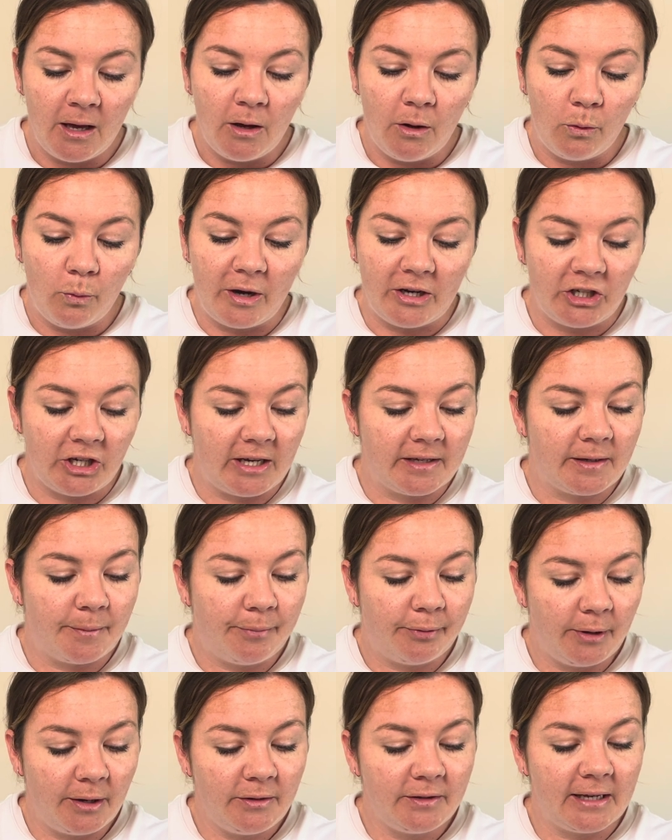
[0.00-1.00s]
which is a
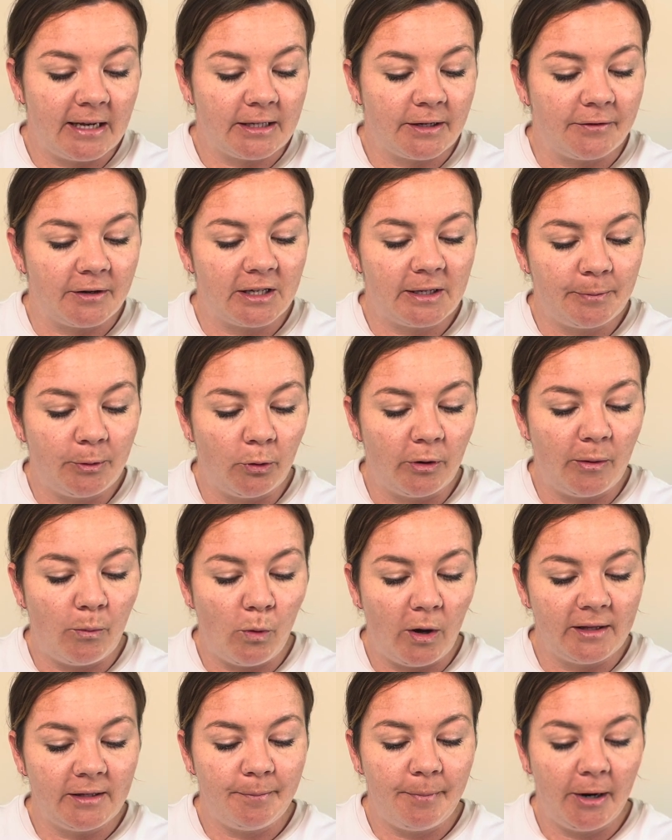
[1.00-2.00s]
process of exploring
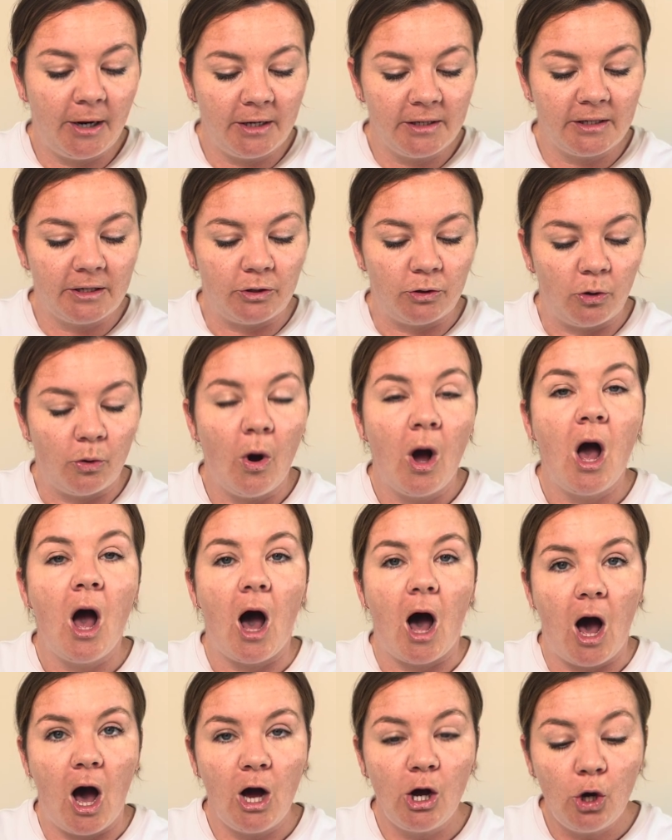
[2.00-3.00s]
one's personal,
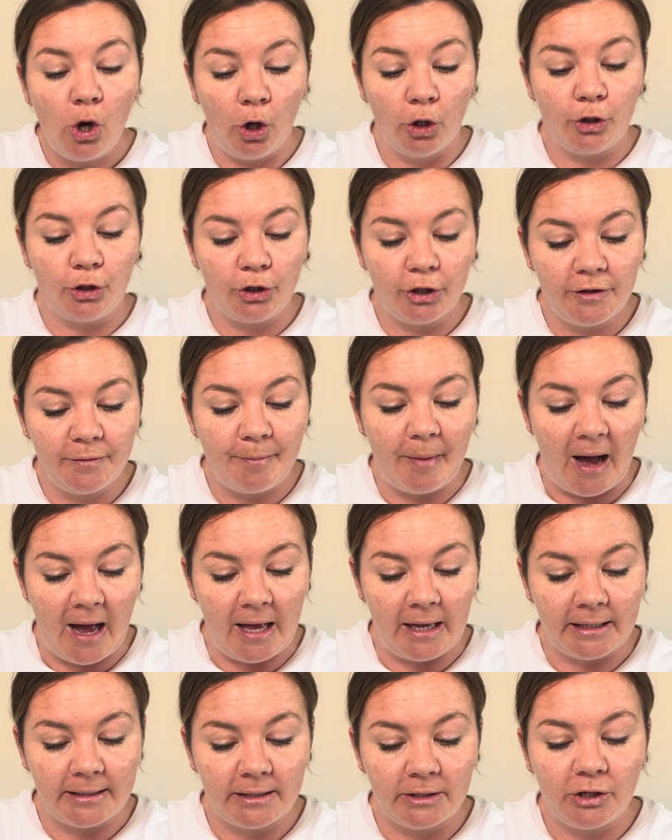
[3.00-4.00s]
unconscious
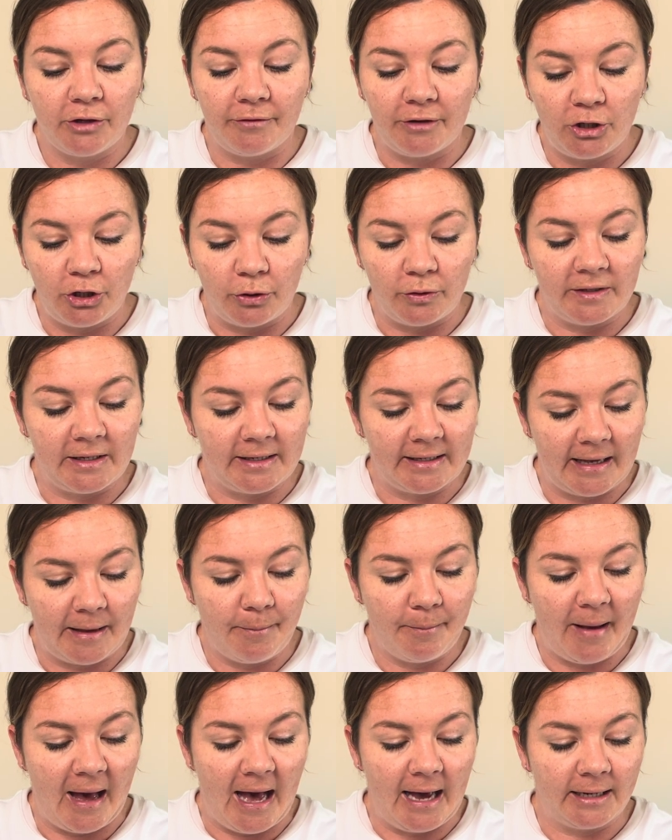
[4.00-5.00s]
bias to reduce its
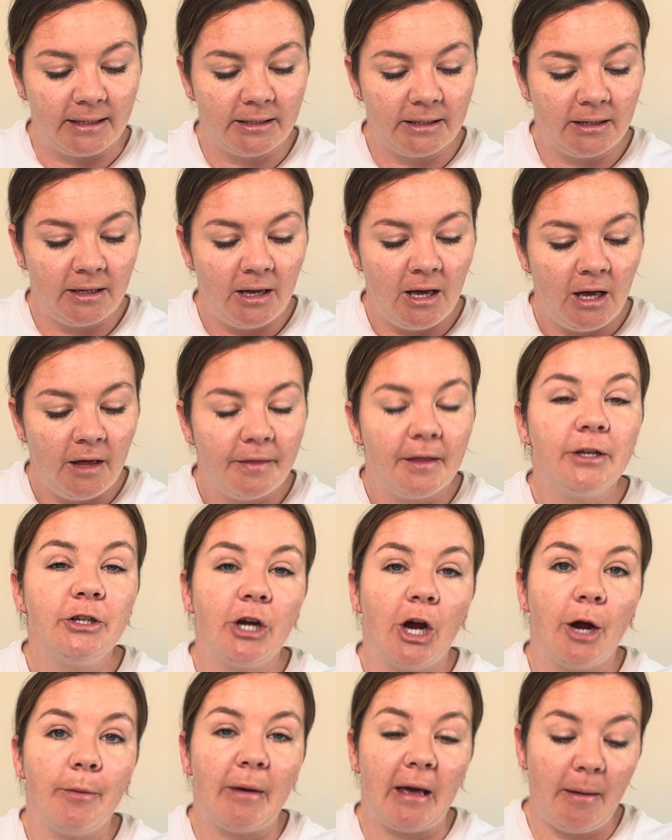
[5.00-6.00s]
impact. The
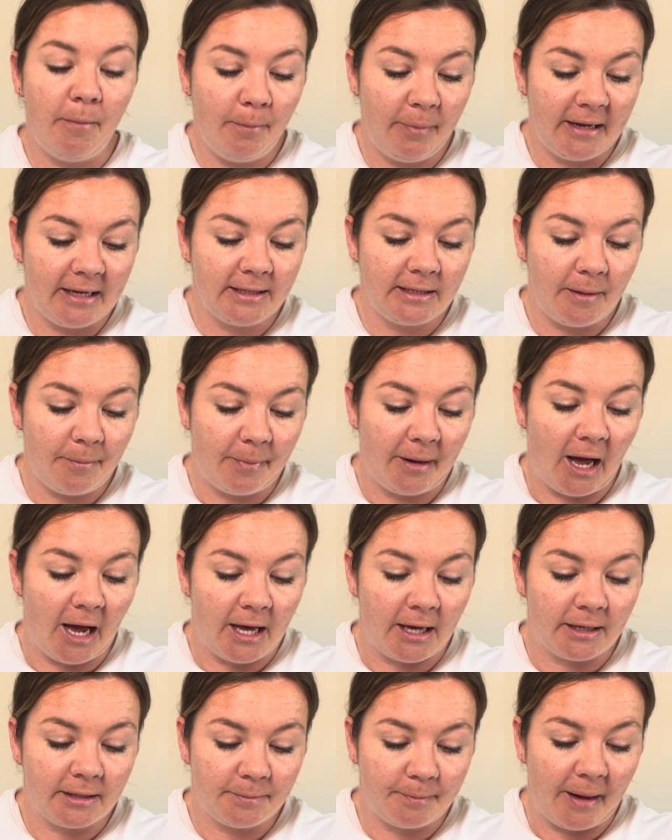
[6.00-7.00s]
term implicit
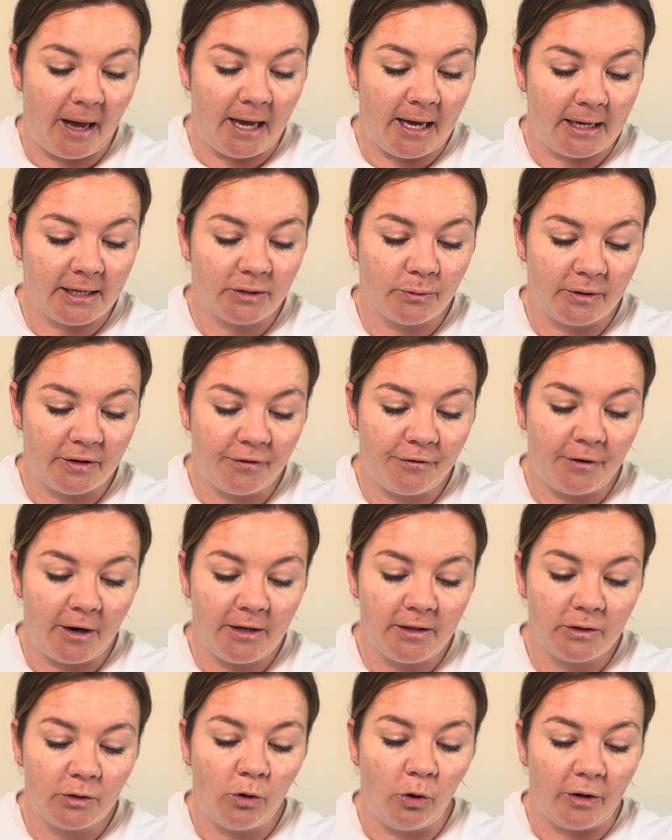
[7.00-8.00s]
bias was
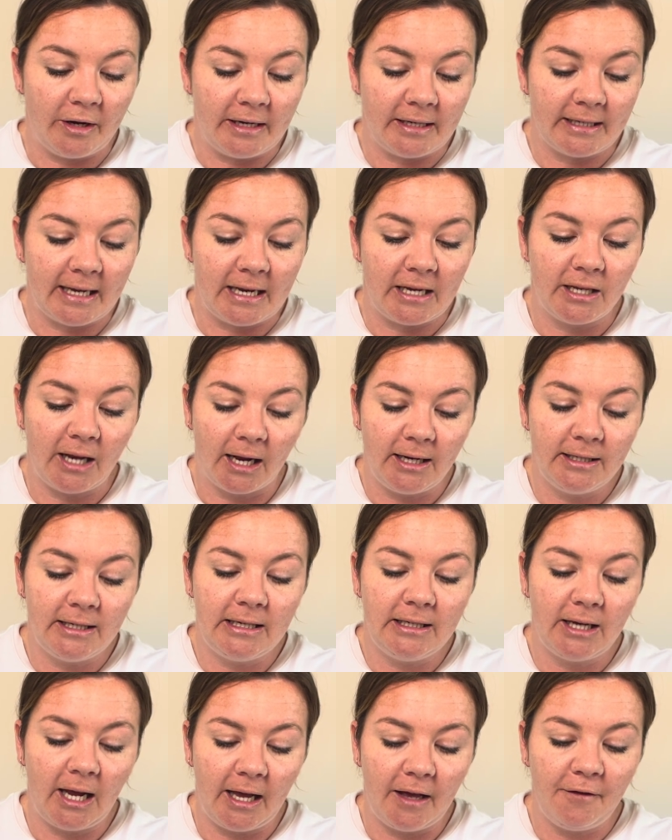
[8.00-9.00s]
first coined in
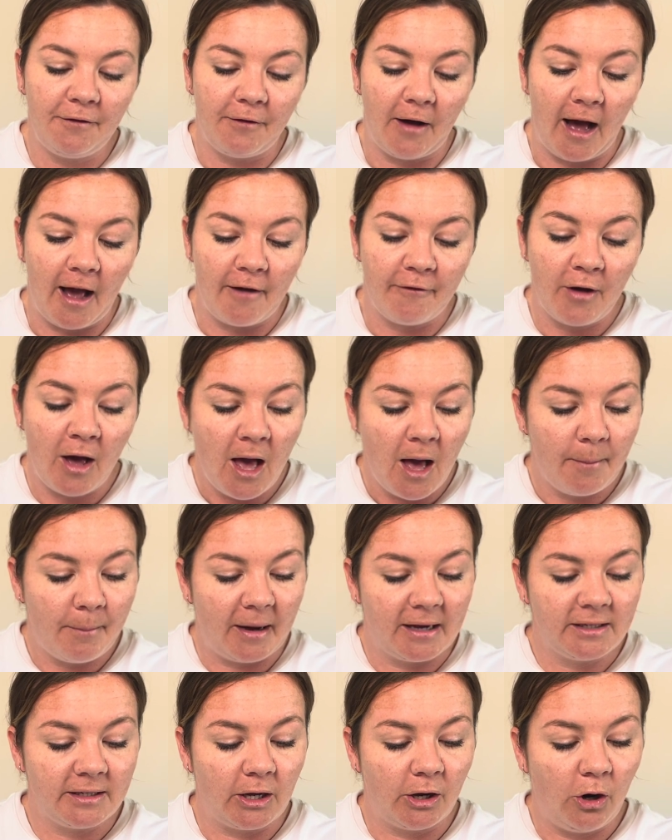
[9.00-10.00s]
1995 by
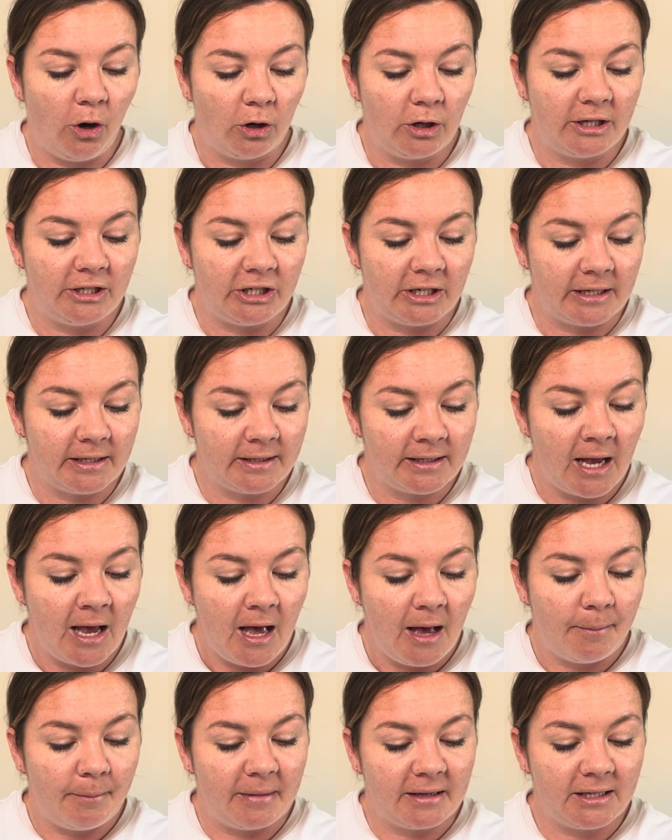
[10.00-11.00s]
psychologists
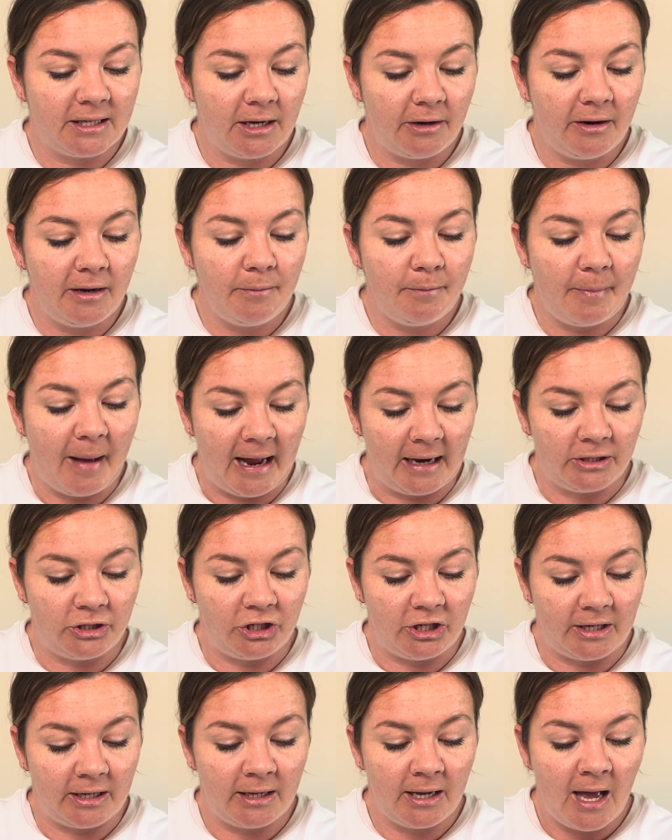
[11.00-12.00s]
Mahzarin
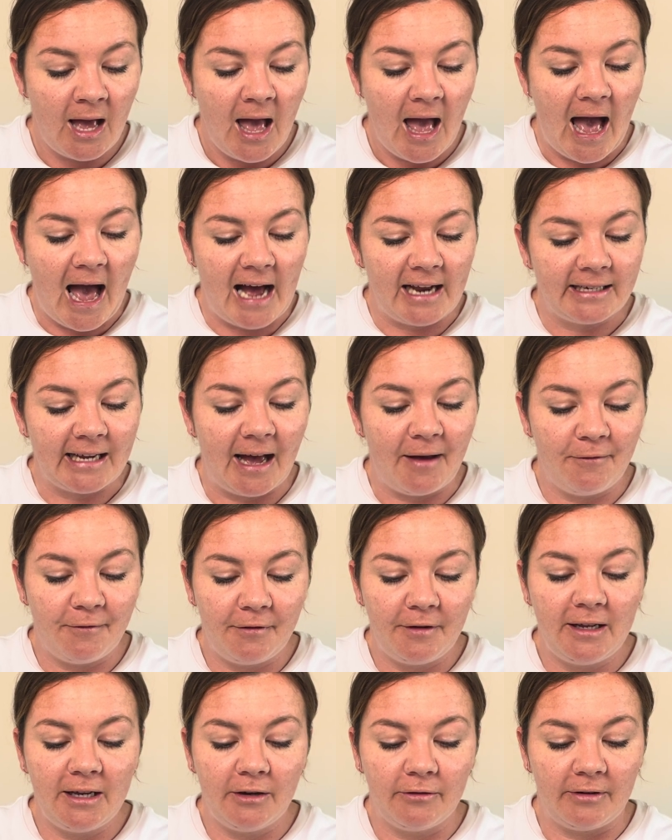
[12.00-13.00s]
Bhanji and
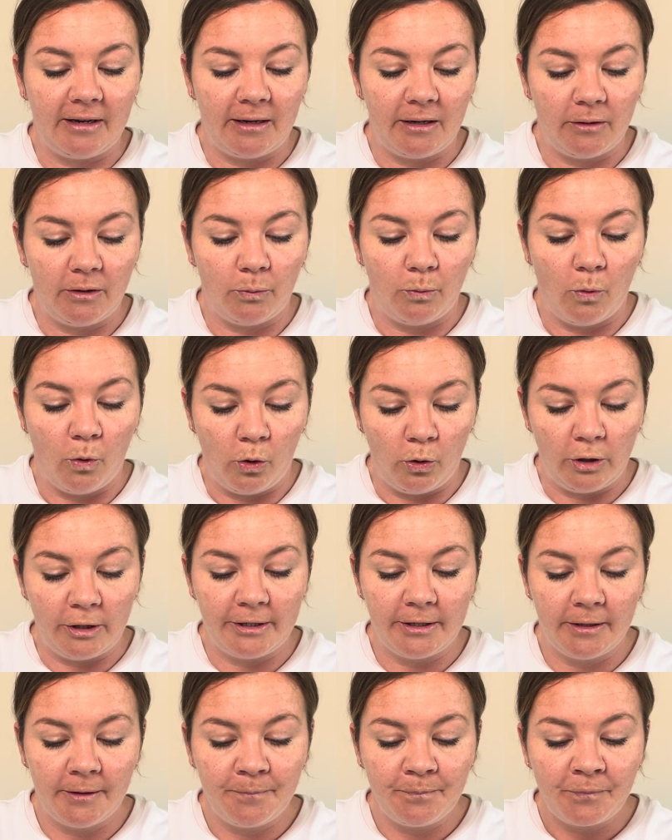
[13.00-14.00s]
Anthony Greenwald,
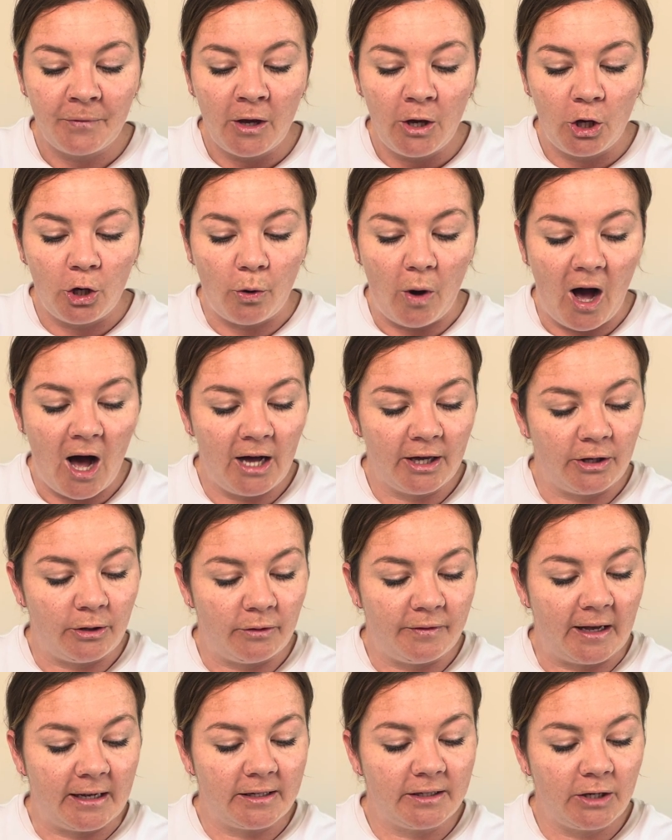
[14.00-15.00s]
who argued
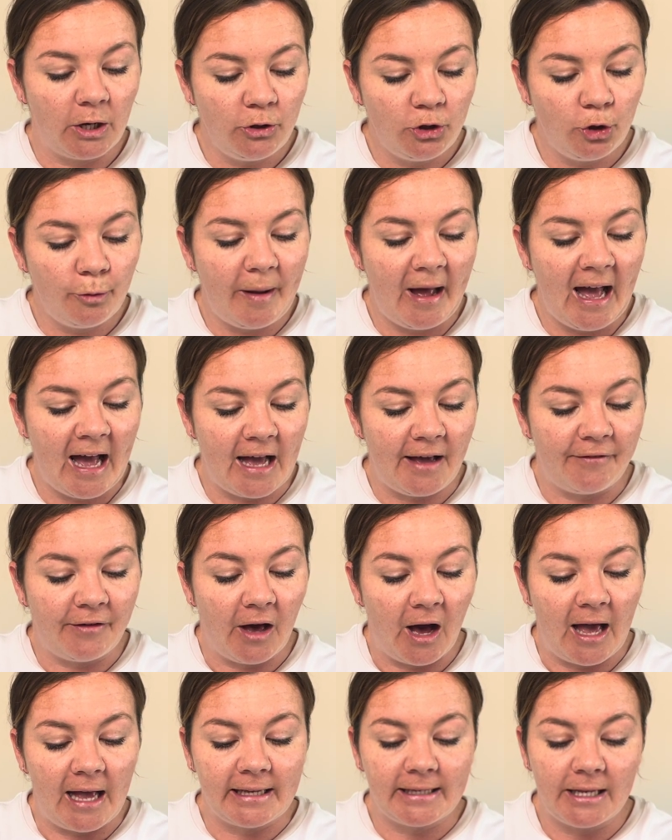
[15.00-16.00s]
that social
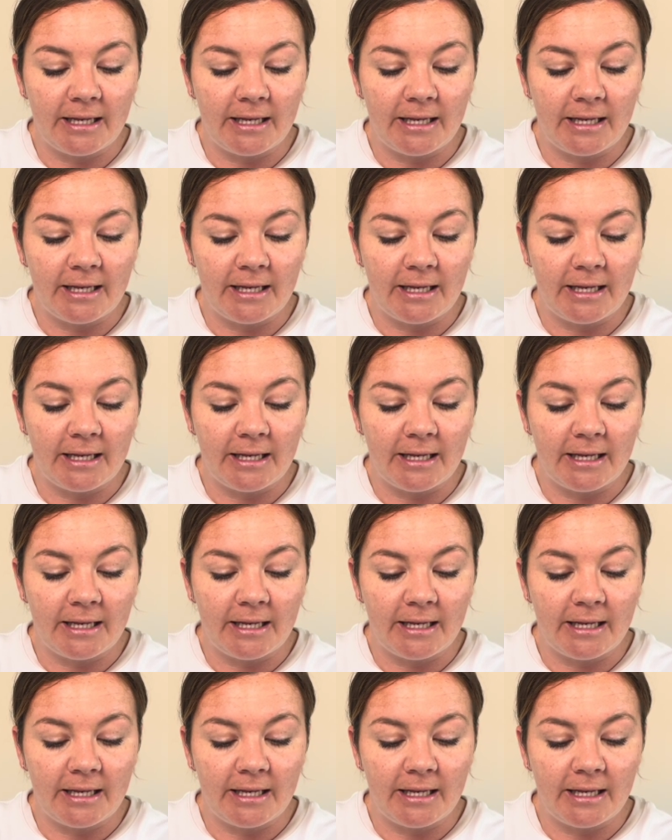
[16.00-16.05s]
behaviour is